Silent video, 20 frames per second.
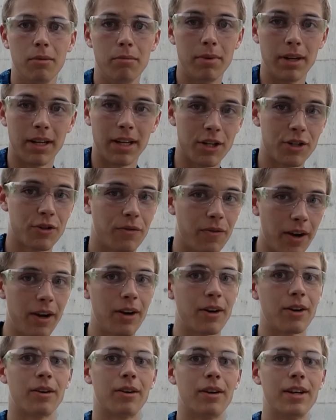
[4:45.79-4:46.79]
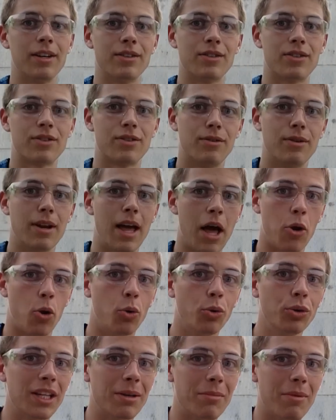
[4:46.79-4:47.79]
because fire is not
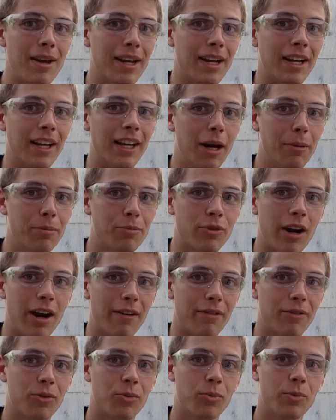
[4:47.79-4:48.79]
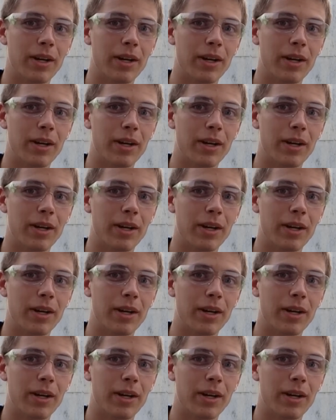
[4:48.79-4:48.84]
only making an updraft,